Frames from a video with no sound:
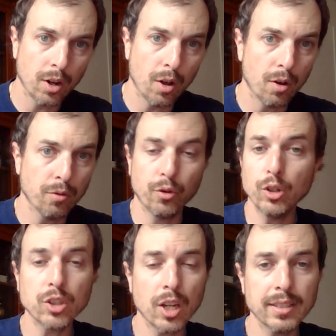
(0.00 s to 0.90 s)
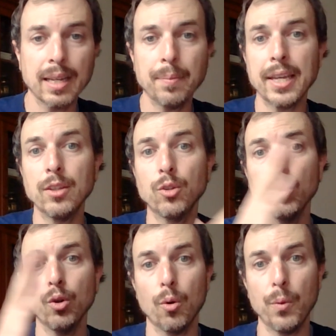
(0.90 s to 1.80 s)
uh, first concept
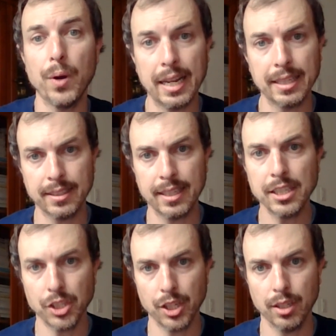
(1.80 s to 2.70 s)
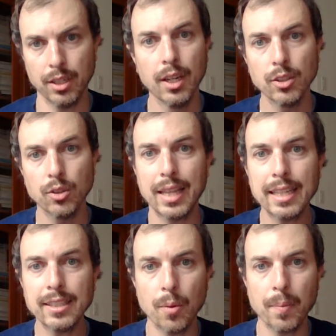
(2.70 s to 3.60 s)
into a realization so
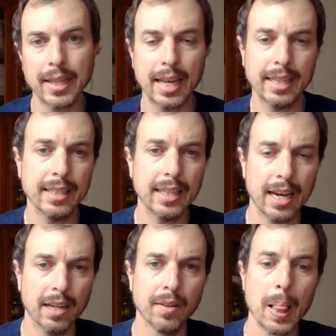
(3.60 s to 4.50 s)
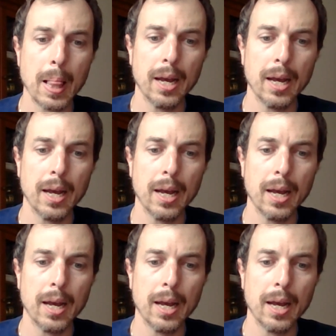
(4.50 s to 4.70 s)
that's the main idea.